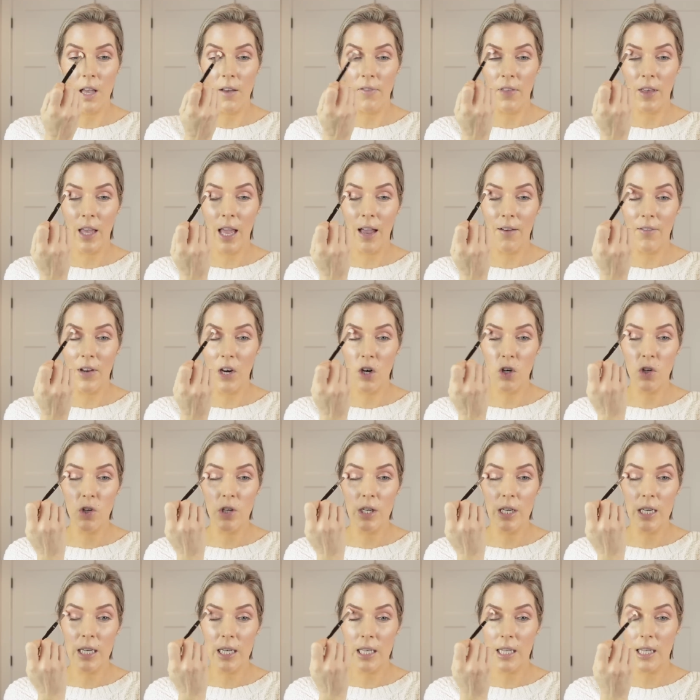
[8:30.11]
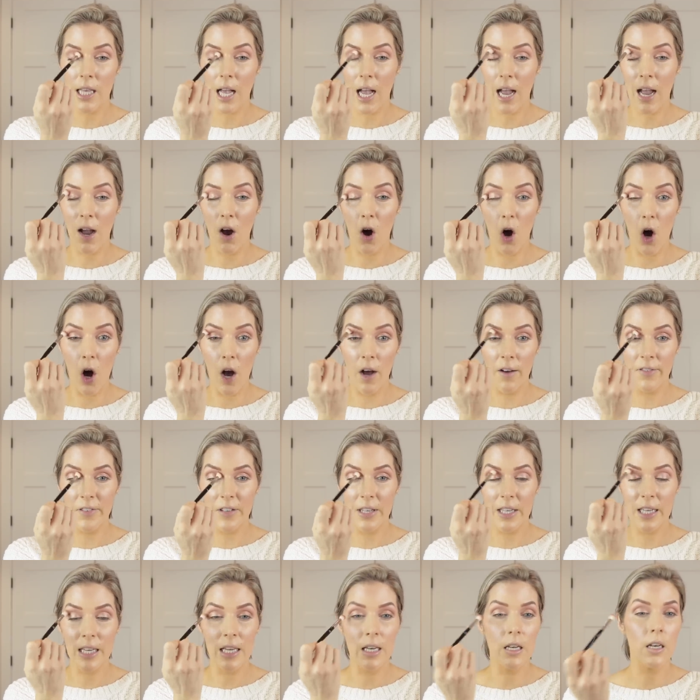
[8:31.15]
of the caviar sticks, I
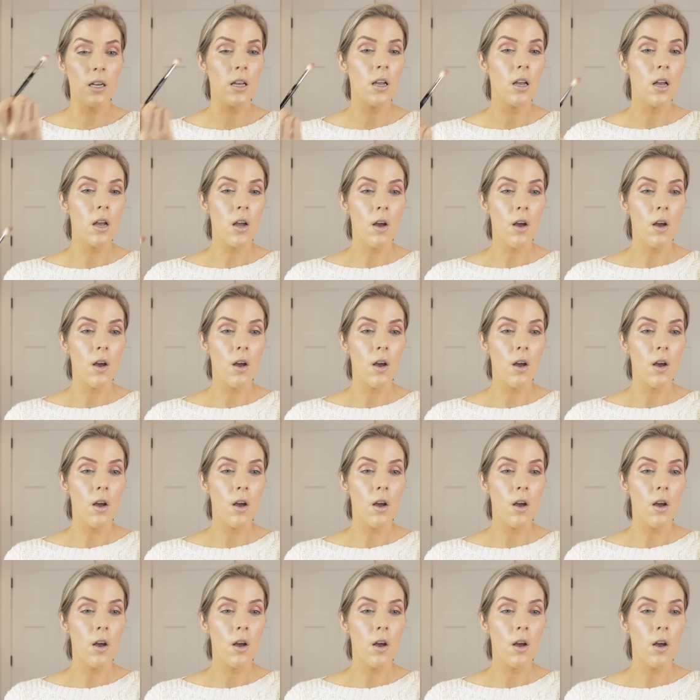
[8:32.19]
often